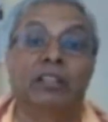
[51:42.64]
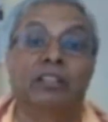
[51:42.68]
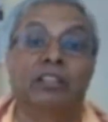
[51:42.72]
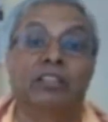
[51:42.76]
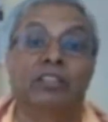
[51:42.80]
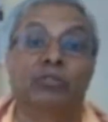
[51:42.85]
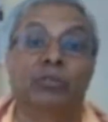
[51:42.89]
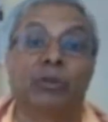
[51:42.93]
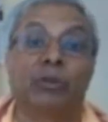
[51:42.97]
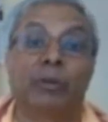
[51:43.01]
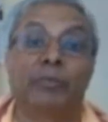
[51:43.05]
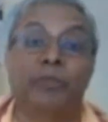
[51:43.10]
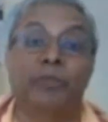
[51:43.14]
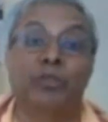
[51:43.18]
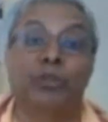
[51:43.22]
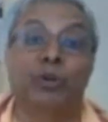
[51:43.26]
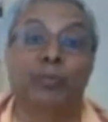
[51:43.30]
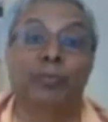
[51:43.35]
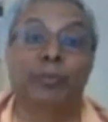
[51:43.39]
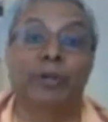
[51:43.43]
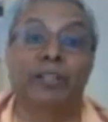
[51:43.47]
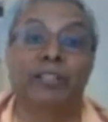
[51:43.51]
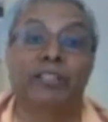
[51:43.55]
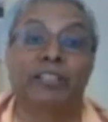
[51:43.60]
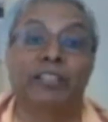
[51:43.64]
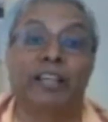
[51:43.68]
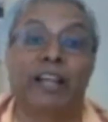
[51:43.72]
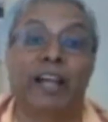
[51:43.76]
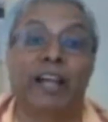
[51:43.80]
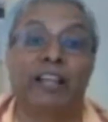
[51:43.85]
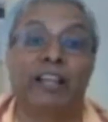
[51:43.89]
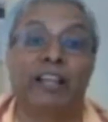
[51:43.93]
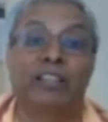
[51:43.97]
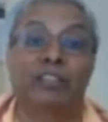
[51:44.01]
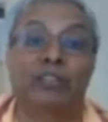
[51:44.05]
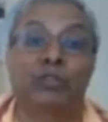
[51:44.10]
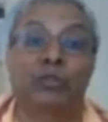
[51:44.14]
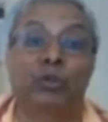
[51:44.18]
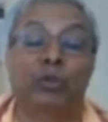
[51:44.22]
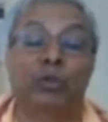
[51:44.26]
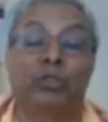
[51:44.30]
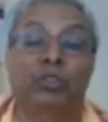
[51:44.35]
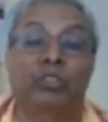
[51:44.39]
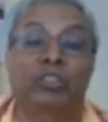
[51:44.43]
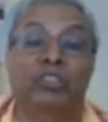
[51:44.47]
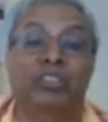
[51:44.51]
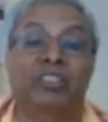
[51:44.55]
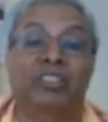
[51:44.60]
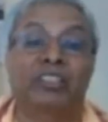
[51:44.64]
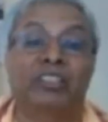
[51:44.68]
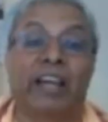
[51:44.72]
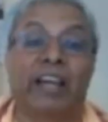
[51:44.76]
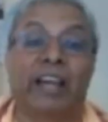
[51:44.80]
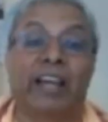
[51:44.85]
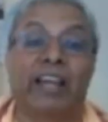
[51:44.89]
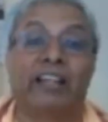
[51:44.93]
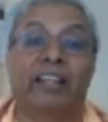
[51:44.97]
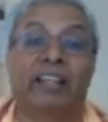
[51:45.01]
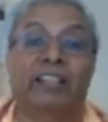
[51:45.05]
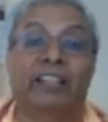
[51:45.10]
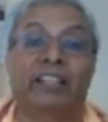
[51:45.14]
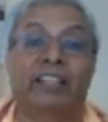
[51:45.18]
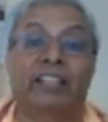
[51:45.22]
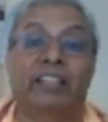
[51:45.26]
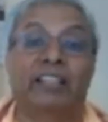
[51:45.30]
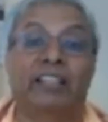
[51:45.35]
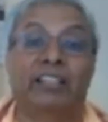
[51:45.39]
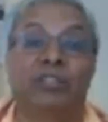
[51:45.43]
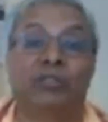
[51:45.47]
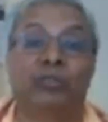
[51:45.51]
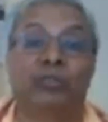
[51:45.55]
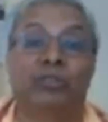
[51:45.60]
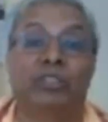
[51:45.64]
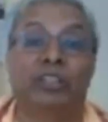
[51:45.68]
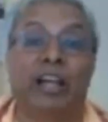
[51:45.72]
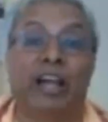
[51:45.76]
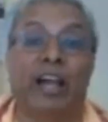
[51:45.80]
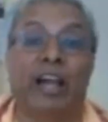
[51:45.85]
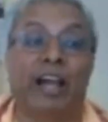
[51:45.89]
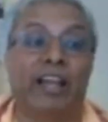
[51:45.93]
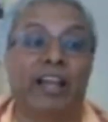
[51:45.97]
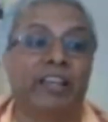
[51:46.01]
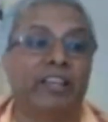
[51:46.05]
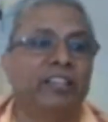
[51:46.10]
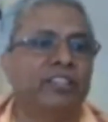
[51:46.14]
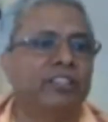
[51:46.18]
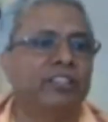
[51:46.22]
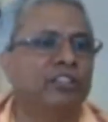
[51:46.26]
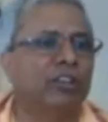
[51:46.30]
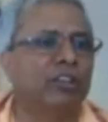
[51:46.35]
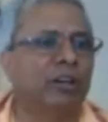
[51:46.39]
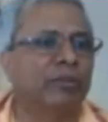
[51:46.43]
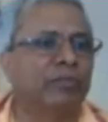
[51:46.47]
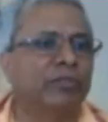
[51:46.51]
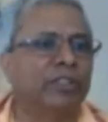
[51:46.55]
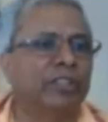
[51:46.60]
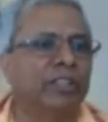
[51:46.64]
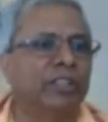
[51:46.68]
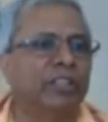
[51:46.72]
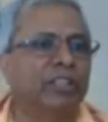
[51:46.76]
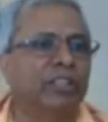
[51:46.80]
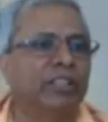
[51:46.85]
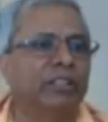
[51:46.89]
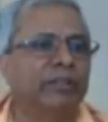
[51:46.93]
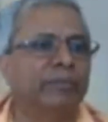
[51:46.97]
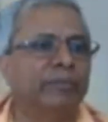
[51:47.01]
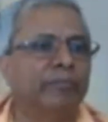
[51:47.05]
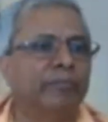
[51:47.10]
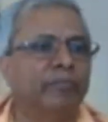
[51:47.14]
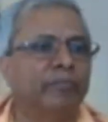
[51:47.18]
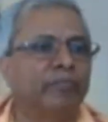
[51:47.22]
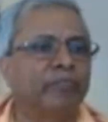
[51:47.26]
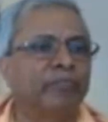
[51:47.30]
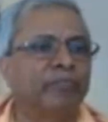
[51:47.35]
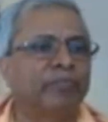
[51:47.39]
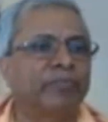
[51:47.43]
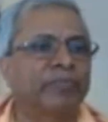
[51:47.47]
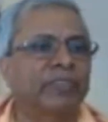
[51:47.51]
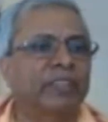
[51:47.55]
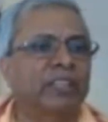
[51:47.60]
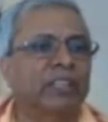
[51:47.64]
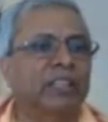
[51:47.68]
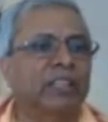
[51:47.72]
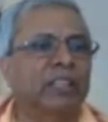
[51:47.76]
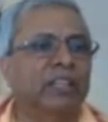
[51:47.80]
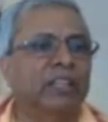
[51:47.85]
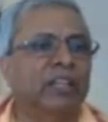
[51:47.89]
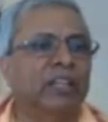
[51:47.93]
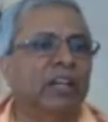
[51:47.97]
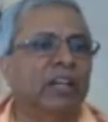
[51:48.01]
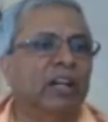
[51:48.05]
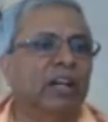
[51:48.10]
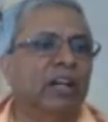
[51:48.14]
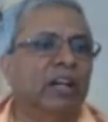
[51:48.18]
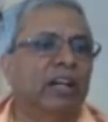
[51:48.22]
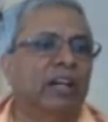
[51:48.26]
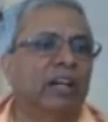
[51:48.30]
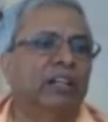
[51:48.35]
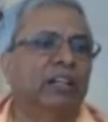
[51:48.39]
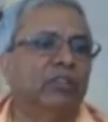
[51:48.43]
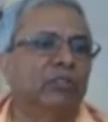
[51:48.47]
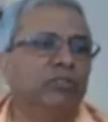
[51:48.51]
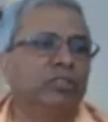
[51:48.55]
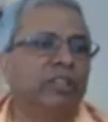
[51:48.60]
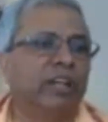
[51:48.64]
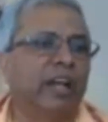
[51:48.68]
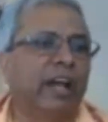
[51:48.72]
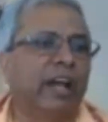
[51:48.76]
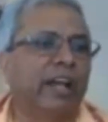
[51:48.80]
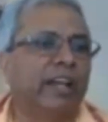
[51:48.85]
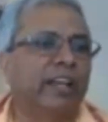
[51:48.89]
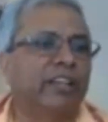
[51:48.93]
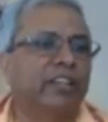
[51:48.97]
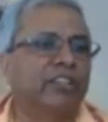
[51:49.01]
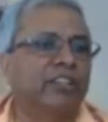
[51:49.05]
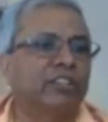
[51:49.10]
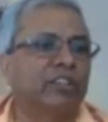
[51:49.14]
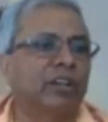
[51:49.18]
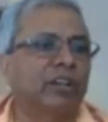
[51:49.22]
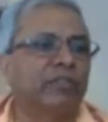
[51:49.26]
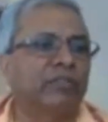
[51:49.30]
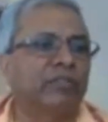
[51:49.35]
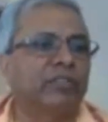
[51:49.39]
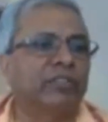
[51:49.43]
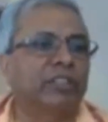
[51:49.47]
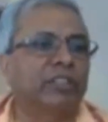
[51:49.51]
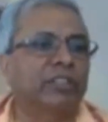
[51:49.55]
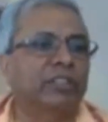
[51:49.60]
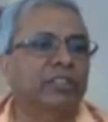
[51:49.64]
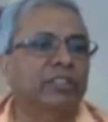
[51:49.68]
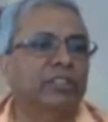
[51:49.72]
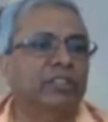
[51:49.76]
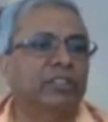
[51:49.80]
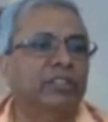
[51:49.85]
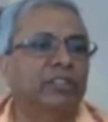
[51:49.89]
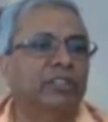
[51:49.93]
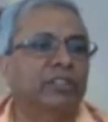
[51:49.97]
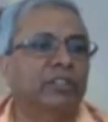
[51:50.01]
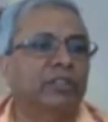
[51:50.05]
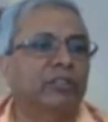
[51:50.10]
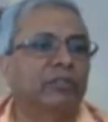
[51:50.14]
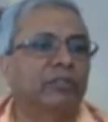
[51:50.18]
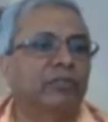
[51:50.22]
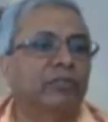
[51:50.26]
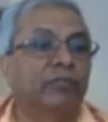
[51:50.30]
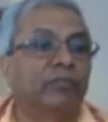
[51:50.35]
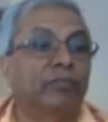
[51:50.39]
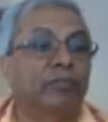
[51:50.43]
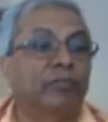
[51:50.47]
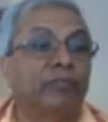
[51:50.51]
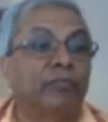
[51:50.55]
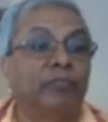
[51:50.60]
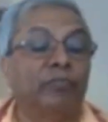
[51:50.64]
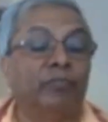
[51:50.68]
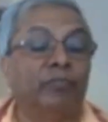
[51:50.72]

The Swami opened the eyes, looked directly into the eyes of the into the eyes of this um,